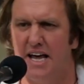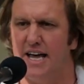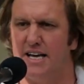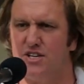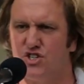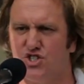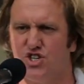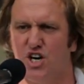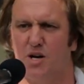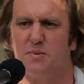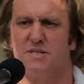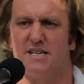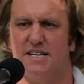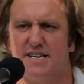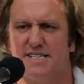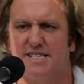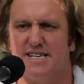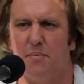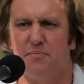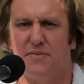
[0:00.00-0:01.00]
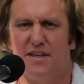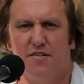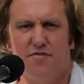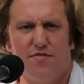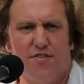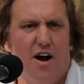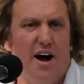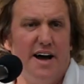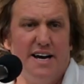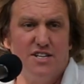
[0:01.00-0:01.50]
It's chips and it's something
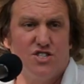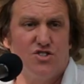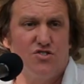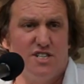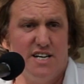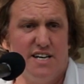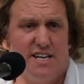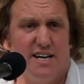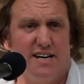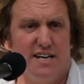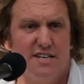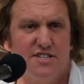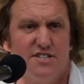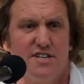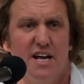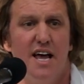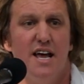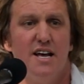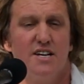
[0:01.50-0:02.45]
fried. It's ridiculous.